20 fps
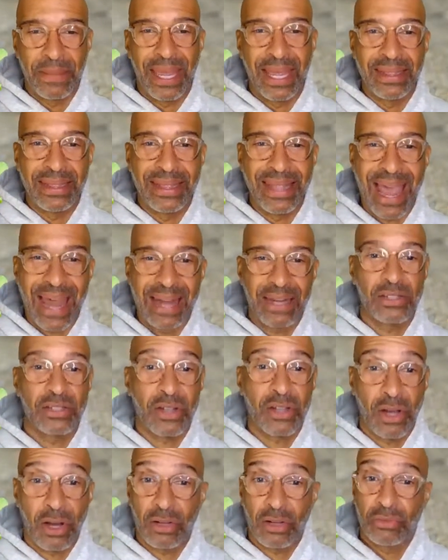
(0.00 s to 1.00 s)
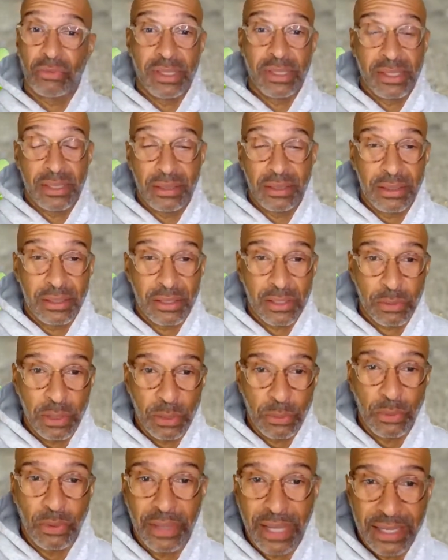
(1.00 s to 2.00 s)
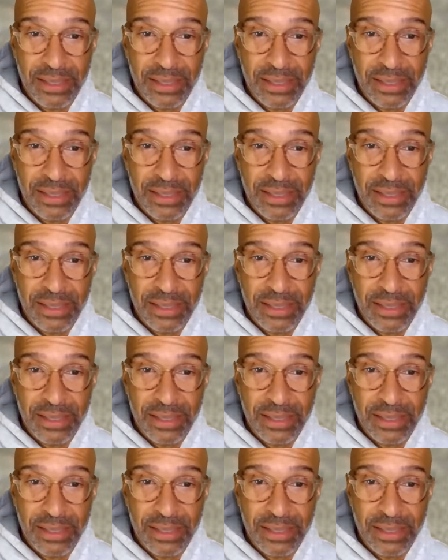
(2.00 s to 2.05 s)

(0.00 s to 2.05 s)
And that is called resilience, people.